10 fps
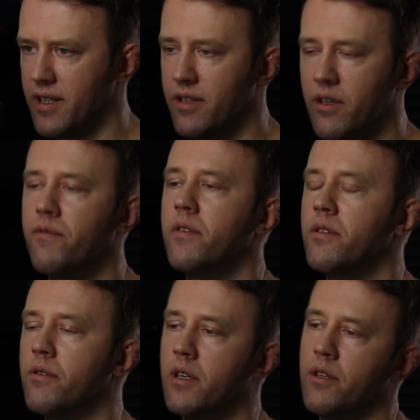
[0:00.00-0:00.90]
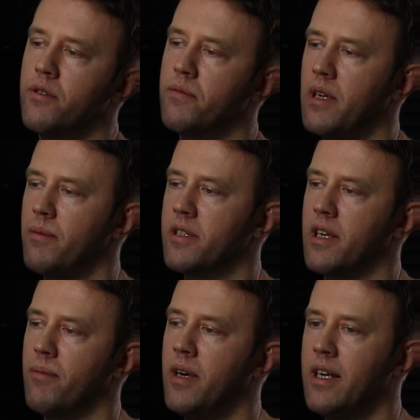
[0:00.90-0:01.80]
As a reference, you can use maybe
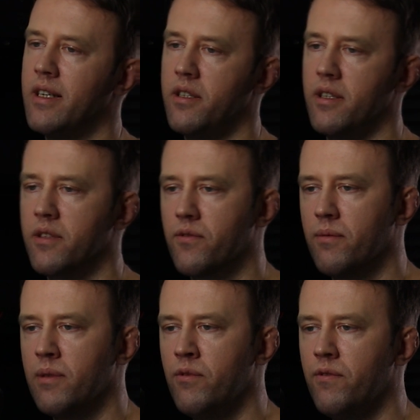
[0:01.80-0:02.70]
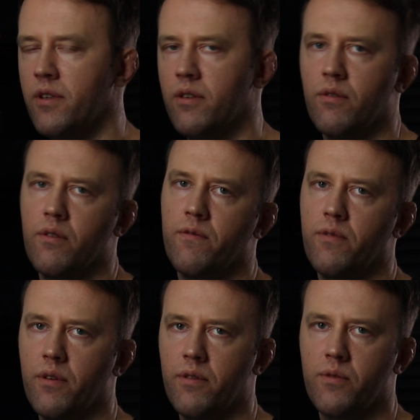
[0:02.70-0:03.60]
some stills from the movie or
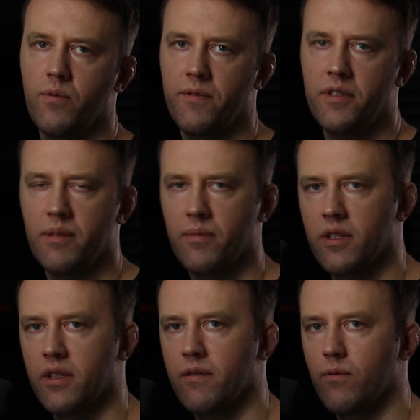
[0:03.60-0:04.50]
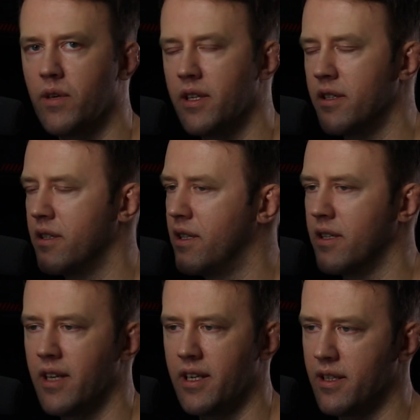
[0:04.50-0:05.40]
photos with similar weather
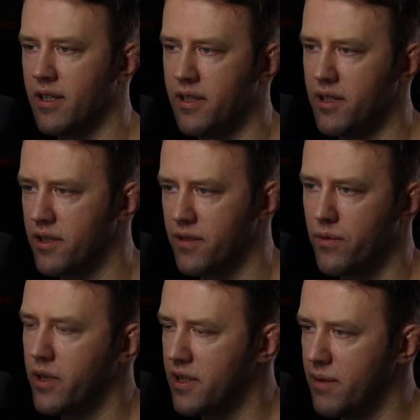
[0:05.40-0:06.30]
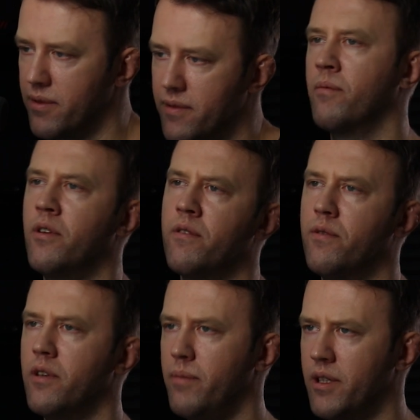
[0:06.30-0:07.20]
and lighting conditions. For example, I'm going
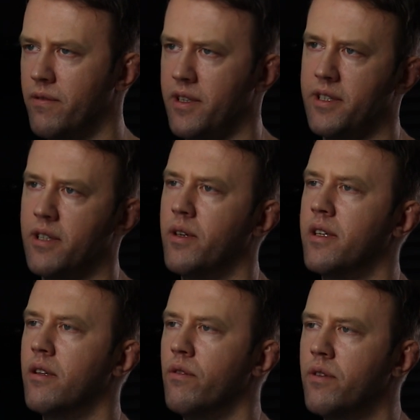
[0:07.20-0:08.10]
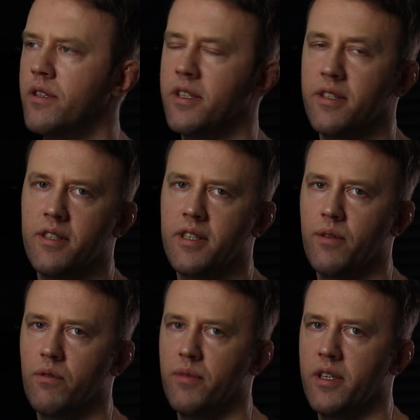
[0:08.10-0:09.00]
for a bit of a silhouetted look since the
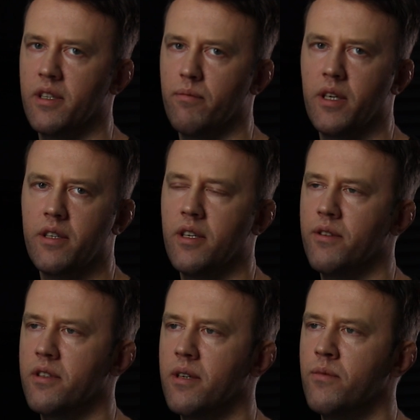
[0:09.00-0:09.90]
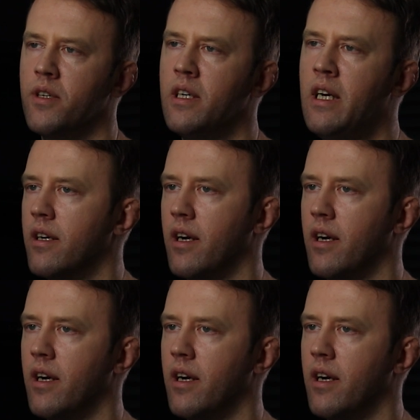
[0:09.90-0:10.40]
sun will be in the background somewhere.